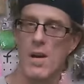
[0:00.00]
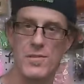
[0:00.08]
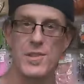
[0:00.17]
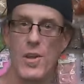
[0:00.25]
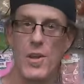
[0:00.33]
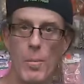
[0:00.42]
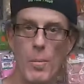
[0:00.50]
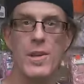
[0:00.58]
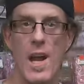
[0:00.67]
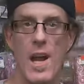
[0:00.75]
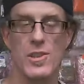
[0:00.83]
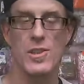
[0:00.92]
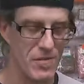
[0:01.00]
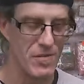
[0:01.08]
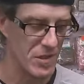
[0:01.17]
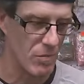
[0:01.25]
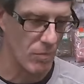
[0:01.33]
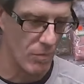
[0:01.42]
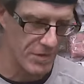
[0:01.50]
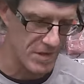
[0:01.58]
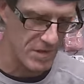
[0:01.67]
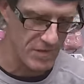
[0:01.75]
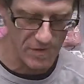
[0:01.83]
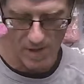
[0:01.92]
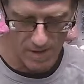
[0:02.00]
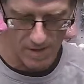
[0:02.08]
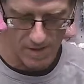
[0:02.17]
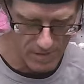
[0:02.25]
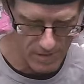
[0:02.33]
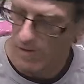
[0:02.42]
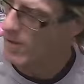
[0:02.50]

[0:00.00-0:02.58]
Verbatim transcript: I've still been catching fish with this fly. Well, the so.